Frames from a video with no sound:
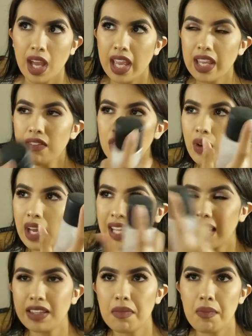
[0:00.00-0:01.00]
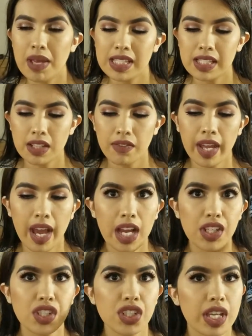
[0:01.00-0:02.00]
even though I like the mist of it,
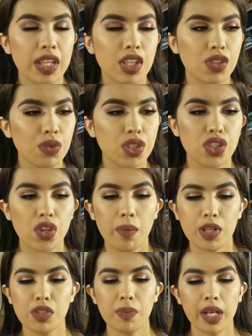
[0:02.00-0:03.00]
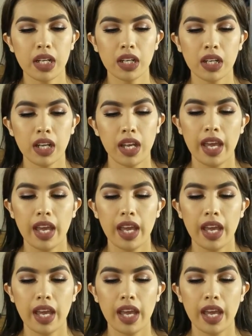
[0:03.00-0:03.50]
I just like this one so much better.